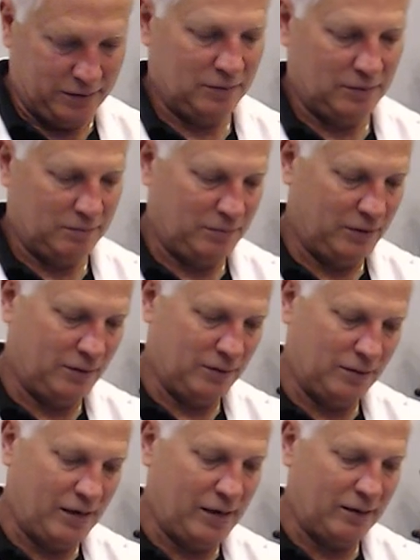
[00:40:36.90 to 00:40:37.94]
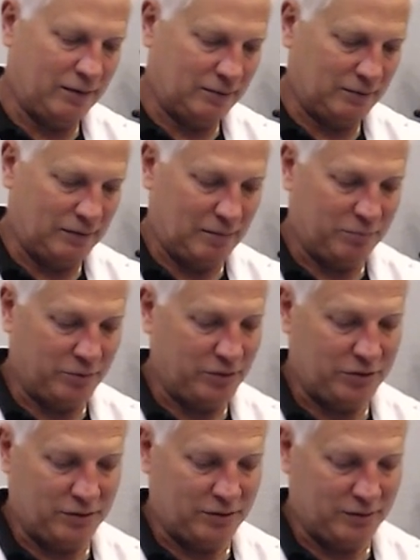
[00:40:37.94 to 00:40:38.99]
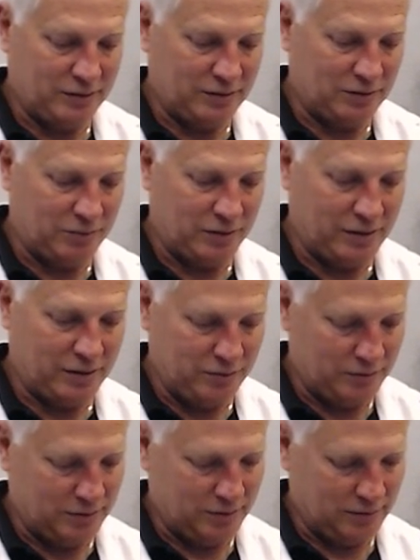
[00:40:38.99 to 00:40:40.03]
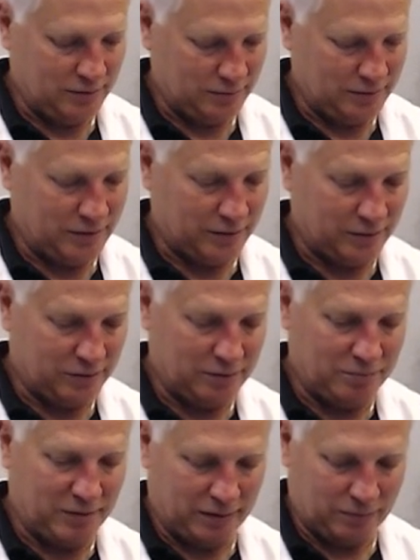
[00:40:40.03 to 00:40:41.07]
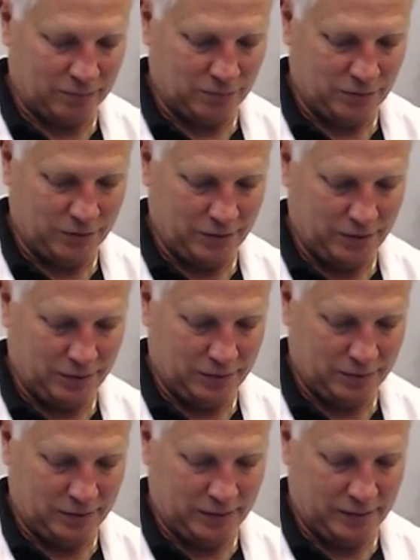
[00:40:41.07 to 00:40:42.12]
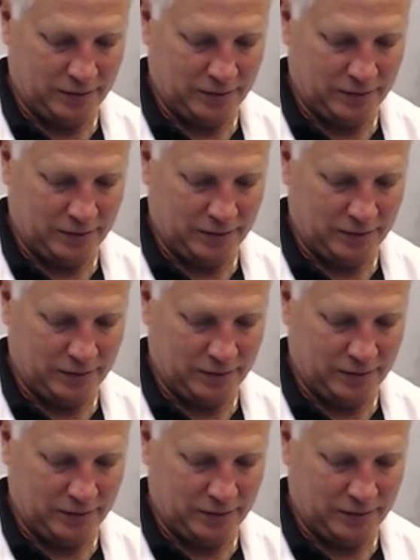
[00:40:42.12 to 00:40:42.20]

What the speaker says: Man, I'm pretty sure this is what I used as a technician back way, yeah,